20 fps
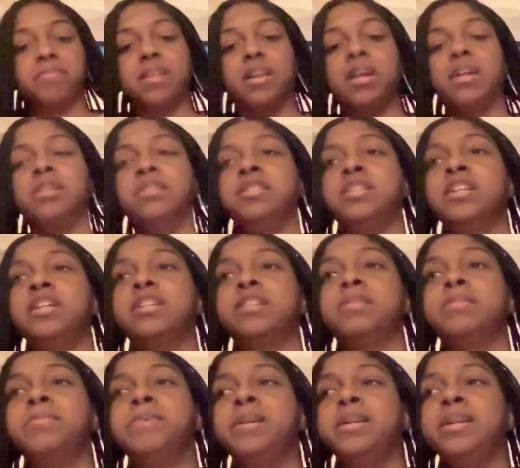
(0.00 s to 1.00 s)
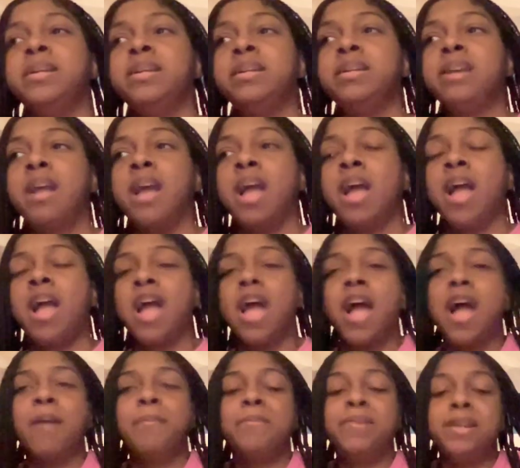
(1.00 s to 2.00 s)
and just be
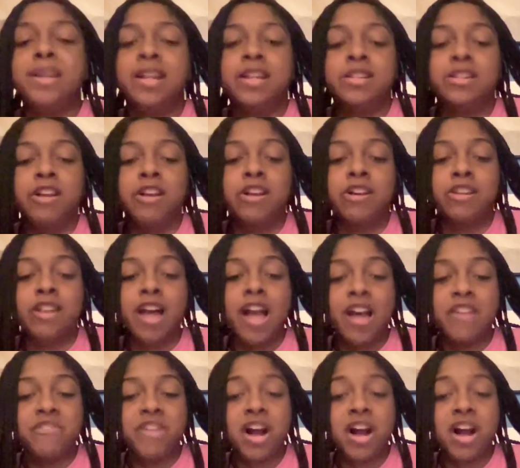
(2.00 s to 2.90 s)
happy that they're alive.